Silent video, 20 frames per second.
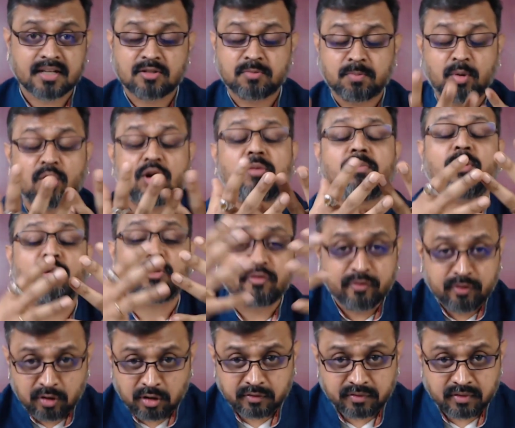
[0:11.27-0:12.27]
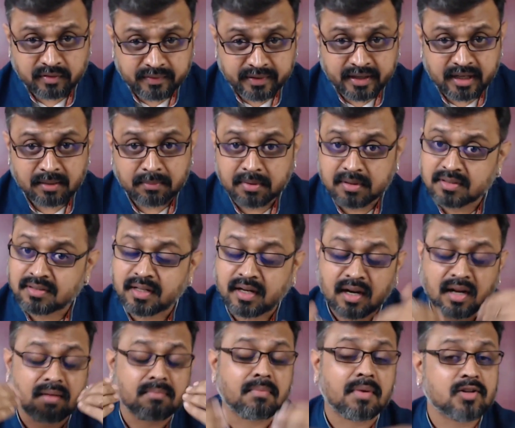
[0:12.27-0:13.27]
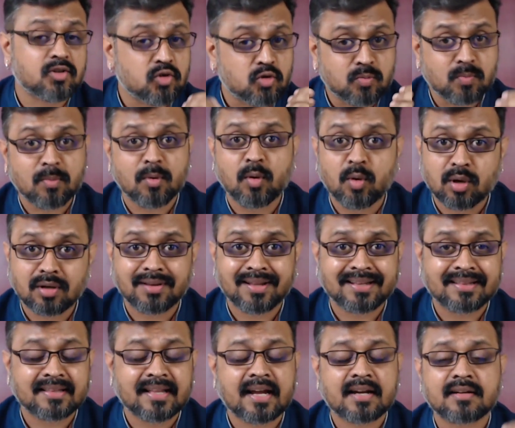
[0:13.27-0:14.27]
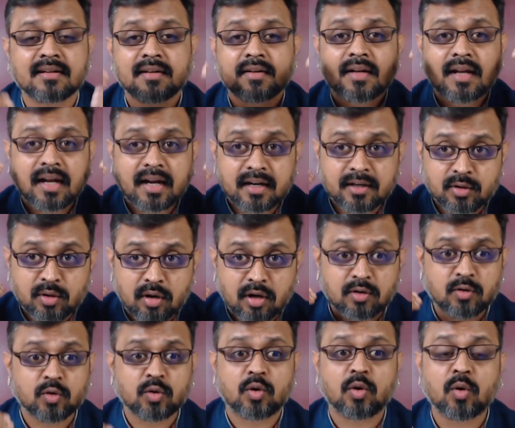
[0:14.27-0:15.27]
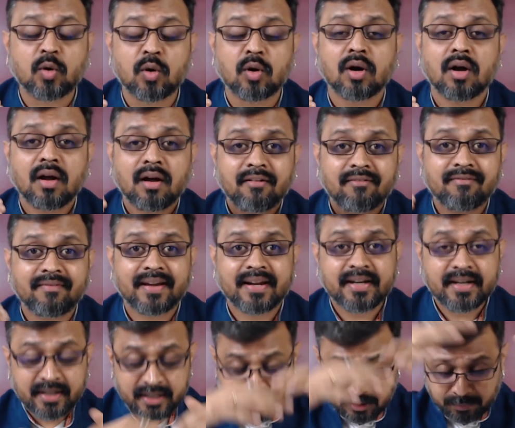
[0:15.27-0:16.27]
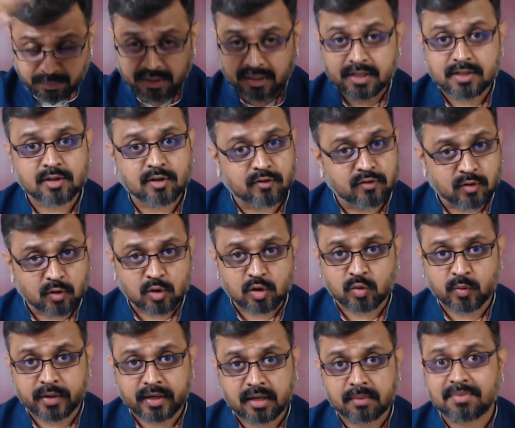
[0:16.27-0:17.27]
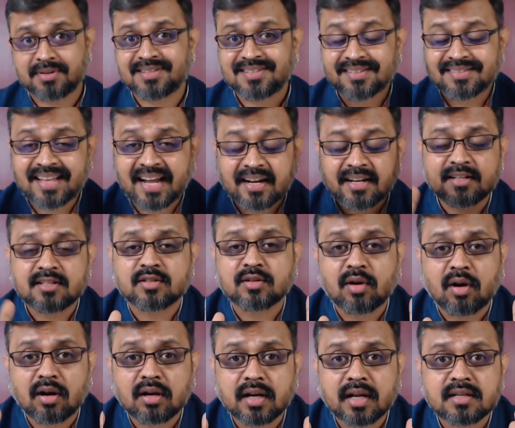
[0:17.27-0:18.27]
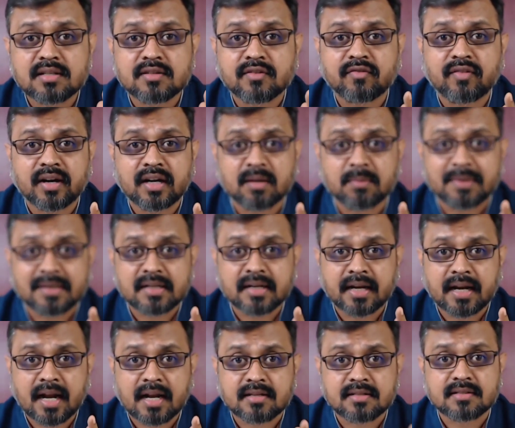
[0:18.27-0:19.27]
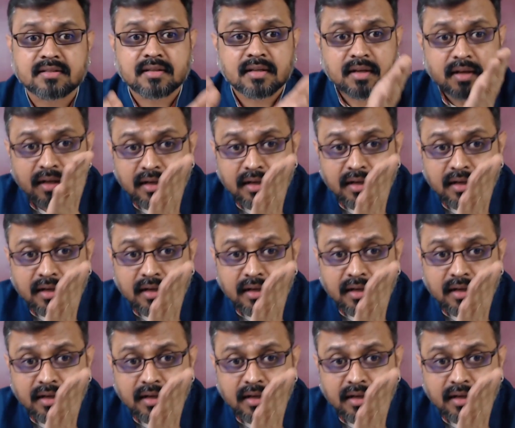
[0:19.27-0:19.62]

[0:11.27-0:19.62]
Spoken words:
I spoke about few of the variables. There are much more than that, and you got to go very deep in each of those variables. That is called as fundamental analysis.